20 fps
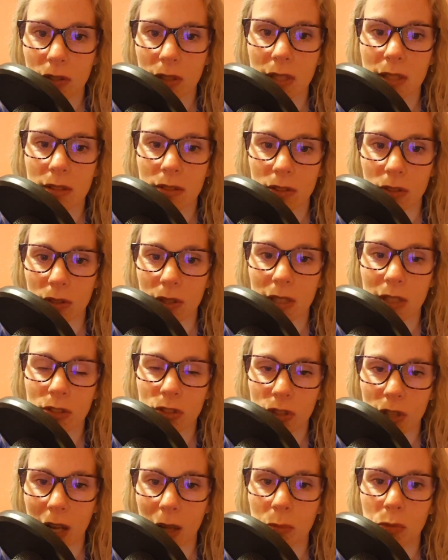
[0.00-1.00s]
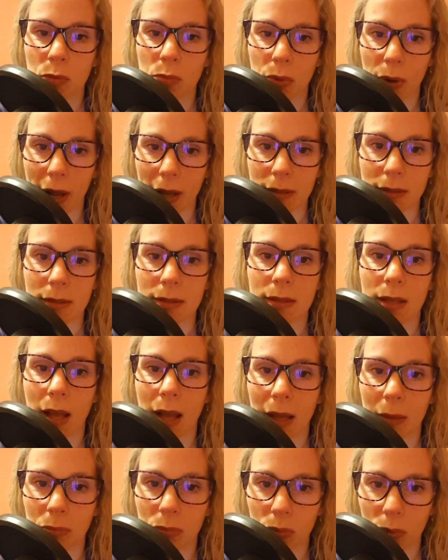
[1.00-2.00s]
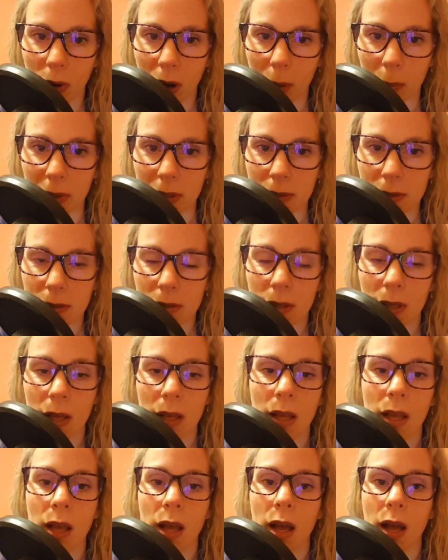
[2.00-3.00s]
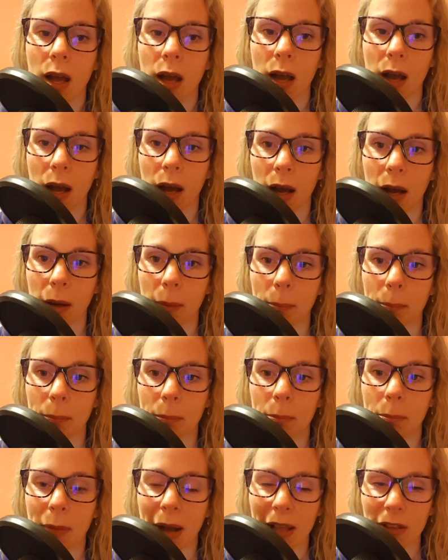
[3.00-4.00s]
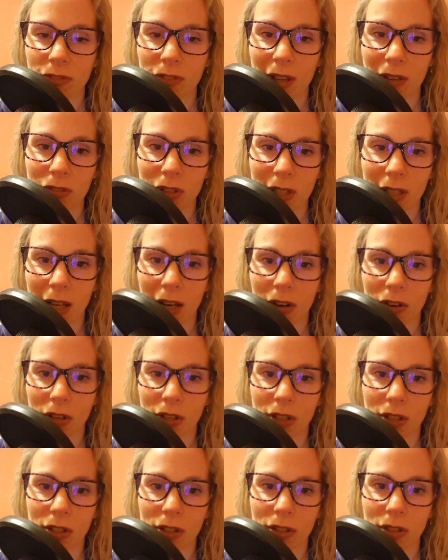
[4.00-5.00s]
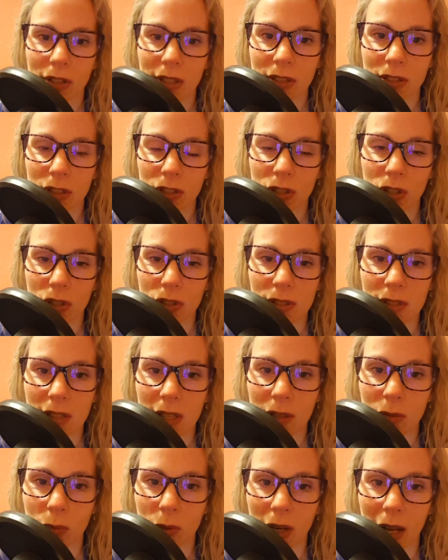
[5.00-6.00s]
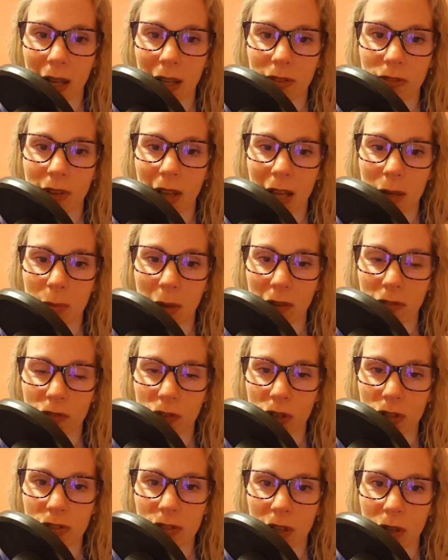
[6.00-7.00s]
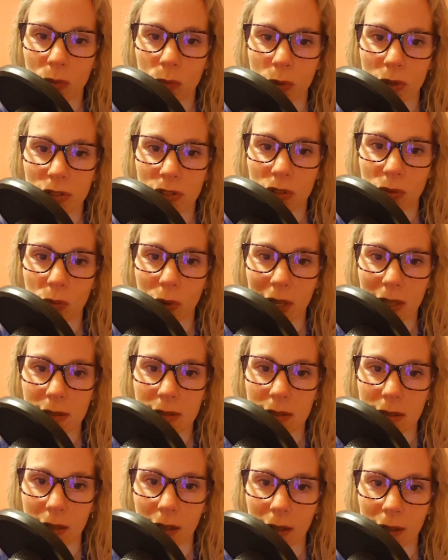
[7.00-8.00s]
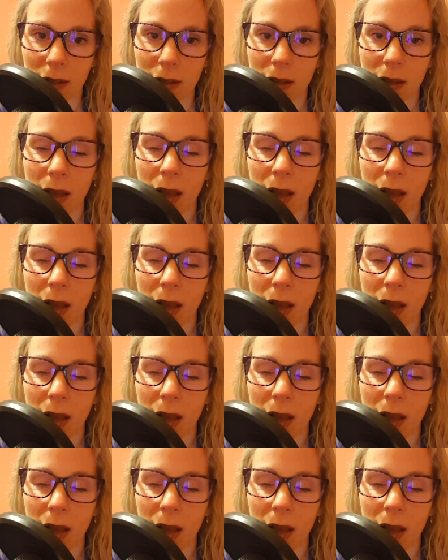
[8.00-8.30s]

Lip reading: and easier each time you practice, I promise. My favorite carrier to nurse in when I had my first son was the ring sling.